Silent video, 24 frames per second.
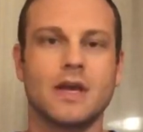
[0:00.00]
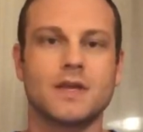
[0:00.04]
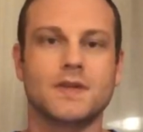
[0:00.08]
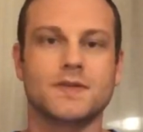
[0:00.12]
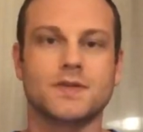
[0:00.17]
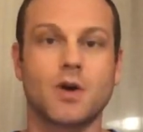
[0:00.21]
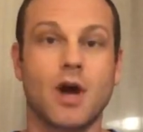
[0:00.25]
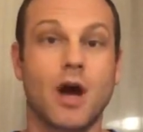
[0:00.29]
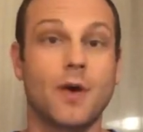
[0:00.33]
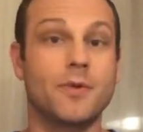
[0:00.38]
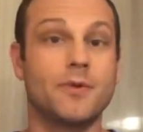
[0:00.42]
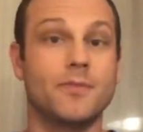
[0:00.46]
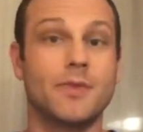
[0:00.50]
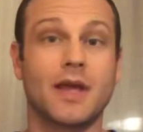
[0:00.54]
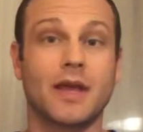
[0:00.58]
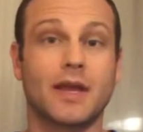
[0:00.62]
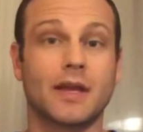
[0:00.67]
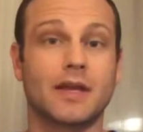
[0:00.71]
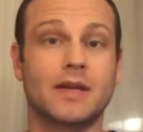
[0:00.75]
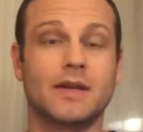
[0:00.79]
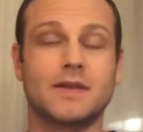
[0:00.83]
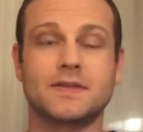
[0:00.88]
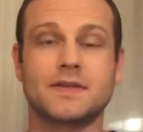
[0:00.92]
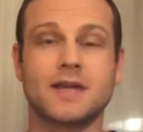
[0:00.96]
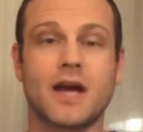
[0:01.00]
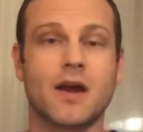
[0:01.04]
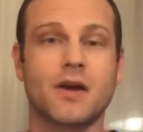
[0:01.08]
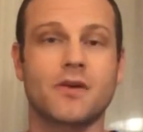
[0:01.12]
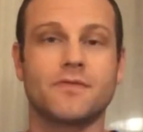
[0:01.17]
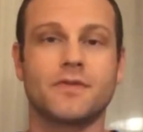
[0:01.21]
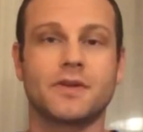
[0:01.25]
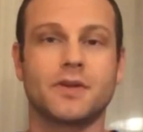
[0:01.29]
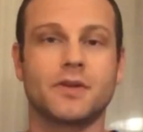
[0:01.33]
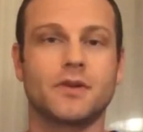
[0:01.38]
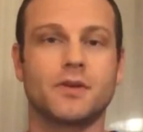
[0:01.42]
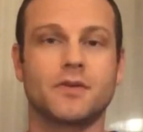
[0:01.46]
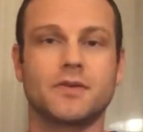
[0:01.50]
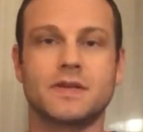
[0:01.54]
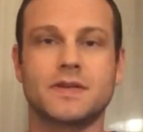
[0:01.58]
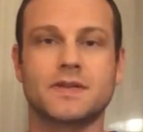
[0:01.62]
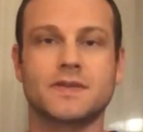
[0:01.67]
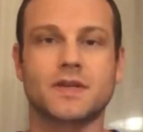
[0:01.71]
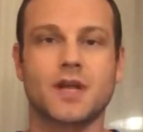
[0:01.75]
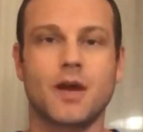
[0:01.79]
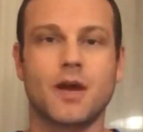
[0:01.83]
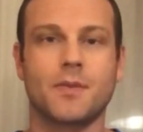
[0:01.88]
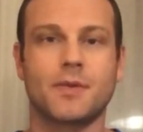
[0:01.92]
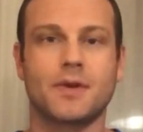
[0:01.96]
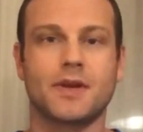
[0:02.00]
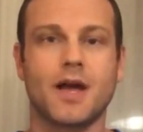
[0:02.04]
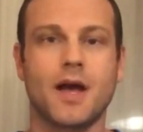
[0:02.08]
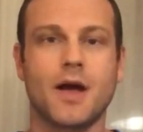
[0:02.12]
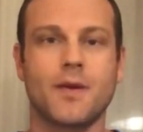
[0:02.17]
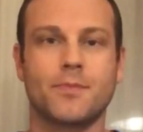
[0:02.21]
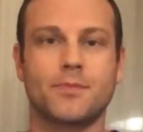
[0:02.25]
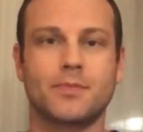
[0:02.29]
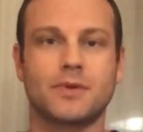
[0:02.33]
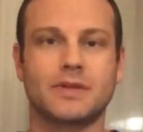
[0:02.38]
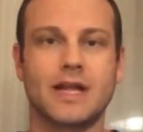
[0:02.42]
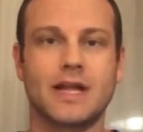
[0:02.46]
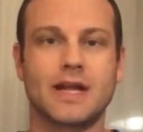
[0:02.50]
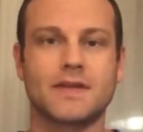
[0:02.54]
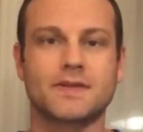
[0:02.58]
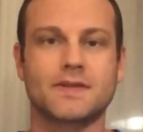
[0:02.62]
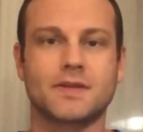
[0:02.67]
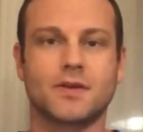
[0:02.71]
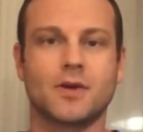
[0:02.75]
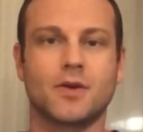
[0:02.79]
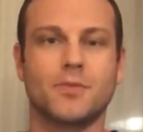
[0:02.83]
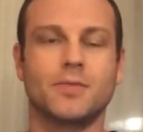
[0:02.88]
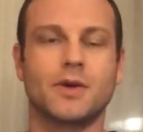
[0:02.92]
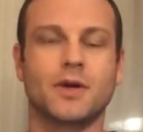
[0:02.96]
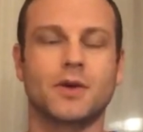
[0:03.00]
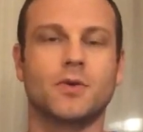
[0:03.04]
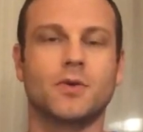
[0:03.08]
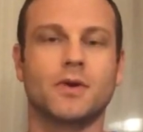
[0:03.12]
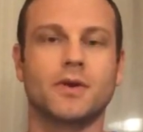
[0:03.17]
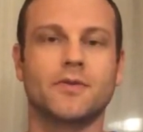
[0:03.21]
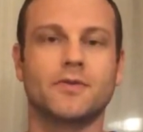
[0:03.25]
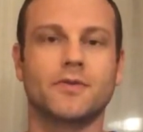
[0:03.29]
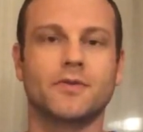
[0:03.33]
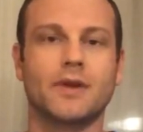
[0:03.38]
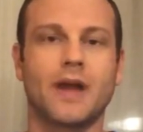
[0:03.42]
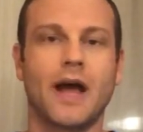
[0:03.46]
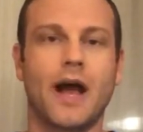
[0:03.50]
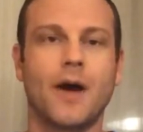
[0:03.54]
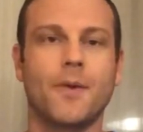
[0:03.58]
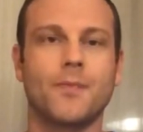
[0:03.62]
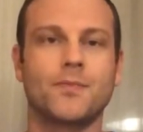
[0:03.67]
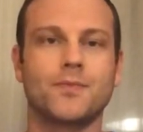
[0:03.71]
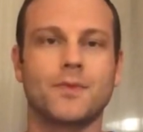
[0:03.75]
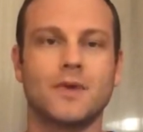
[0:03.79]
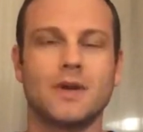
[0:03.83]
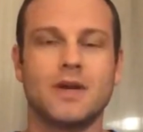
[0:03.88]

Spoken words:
So I'll be making an entire video on this coming up, but that's it on Bitcoin for now.